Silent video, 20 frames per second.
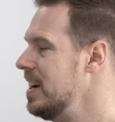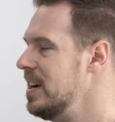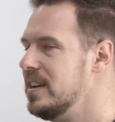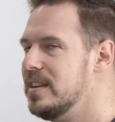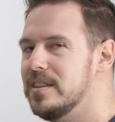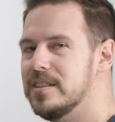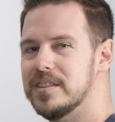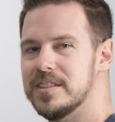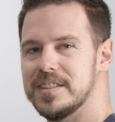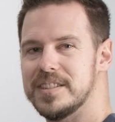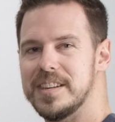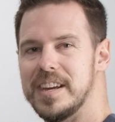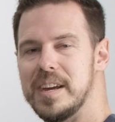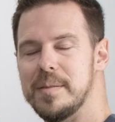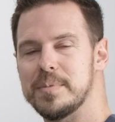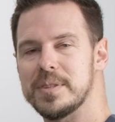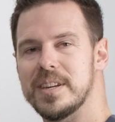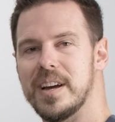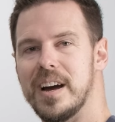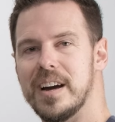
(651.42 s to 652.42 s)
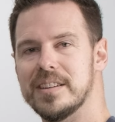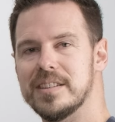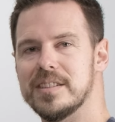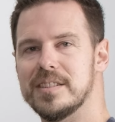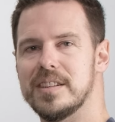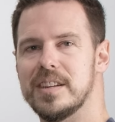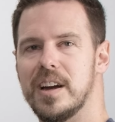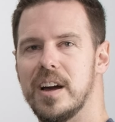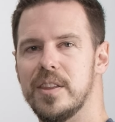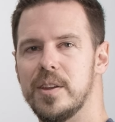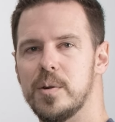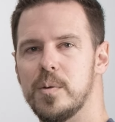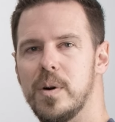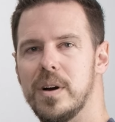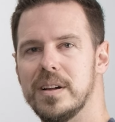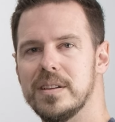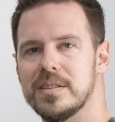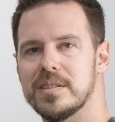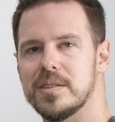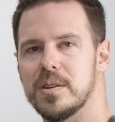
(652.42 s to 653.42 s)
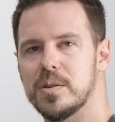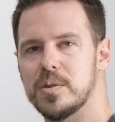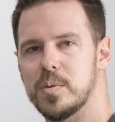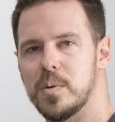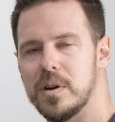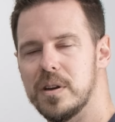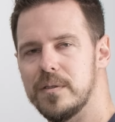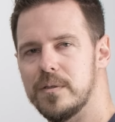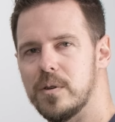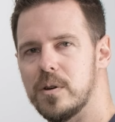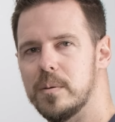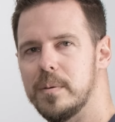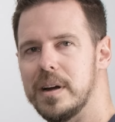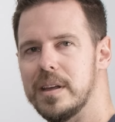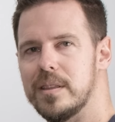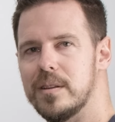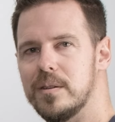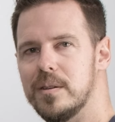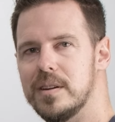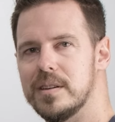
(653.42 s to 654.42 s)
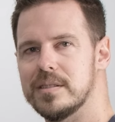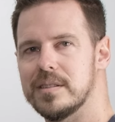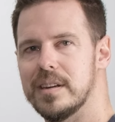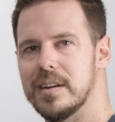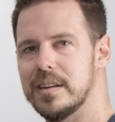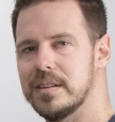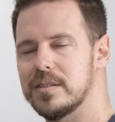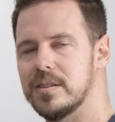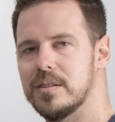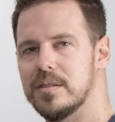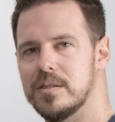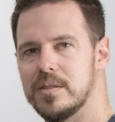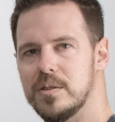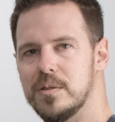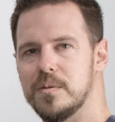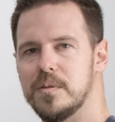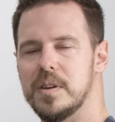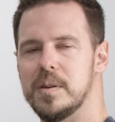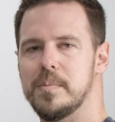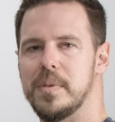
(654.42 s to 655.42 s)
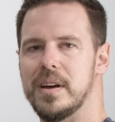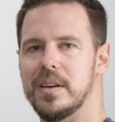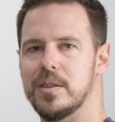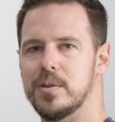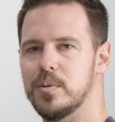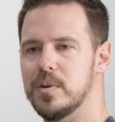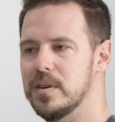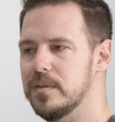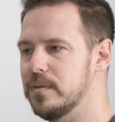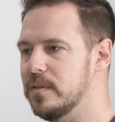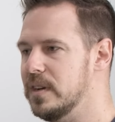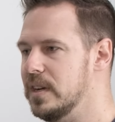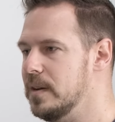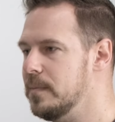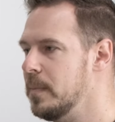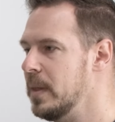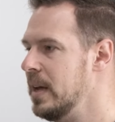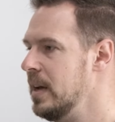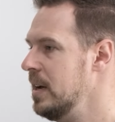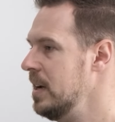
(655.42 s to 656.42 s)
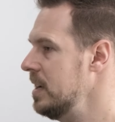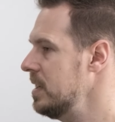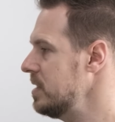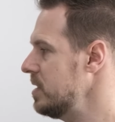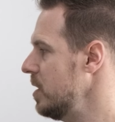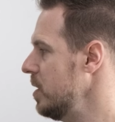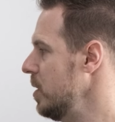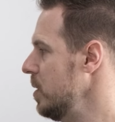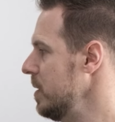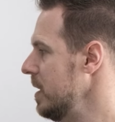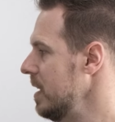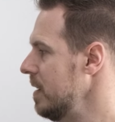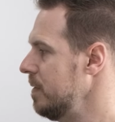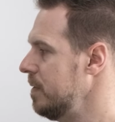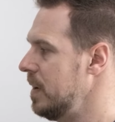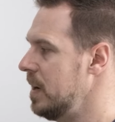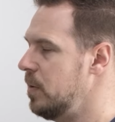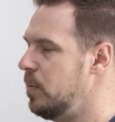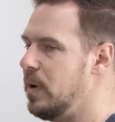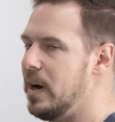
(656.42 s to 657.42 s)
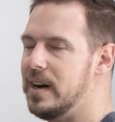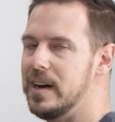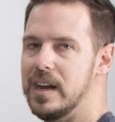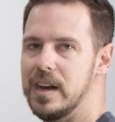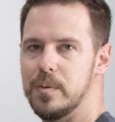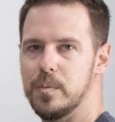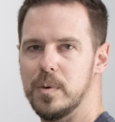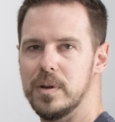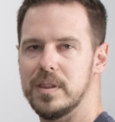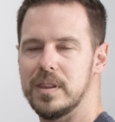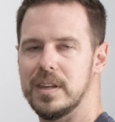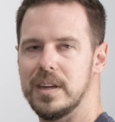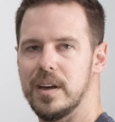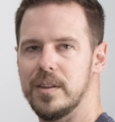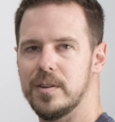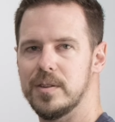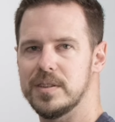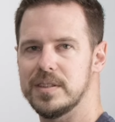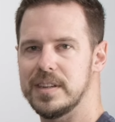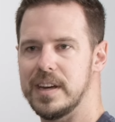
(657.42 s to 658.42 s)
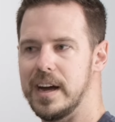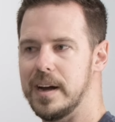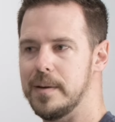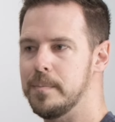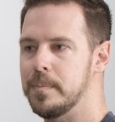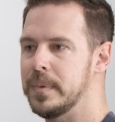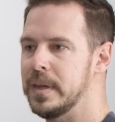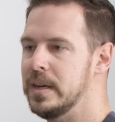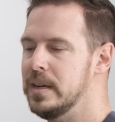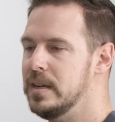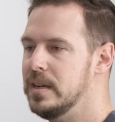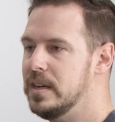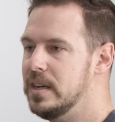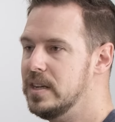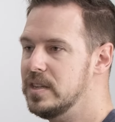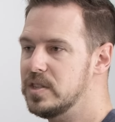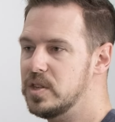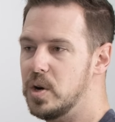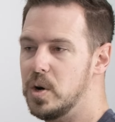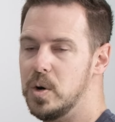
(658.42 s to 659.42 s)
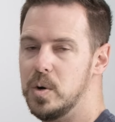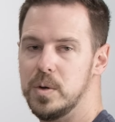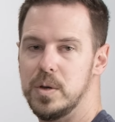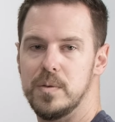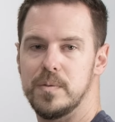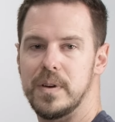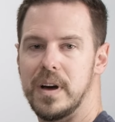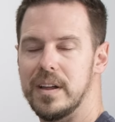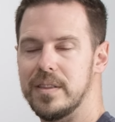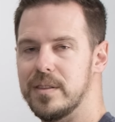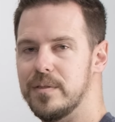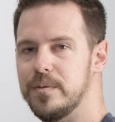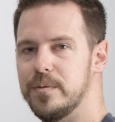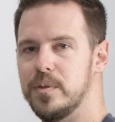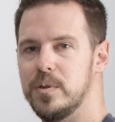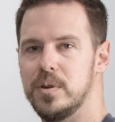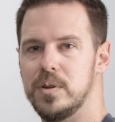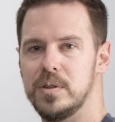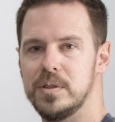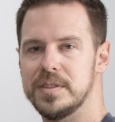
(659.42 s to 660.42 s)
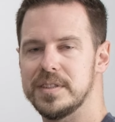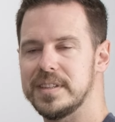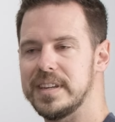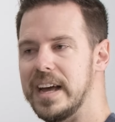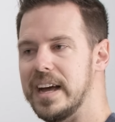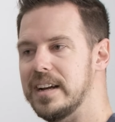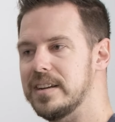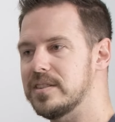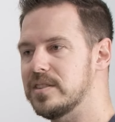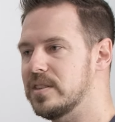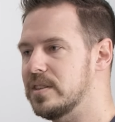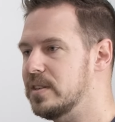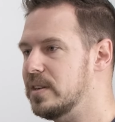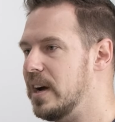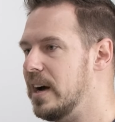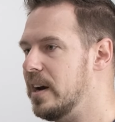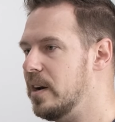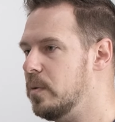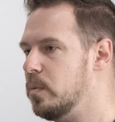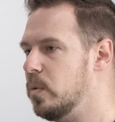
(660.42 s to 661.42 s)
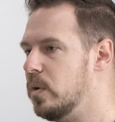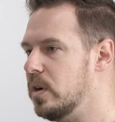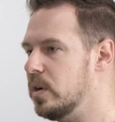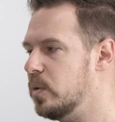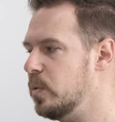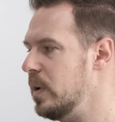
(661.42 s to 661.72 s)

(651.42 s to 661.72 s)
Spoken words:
These are the same size as the other ones, so 24 by 36 or 2 feet by 3 feet. So they fit right in with the other set. So you've got the full set to kind of work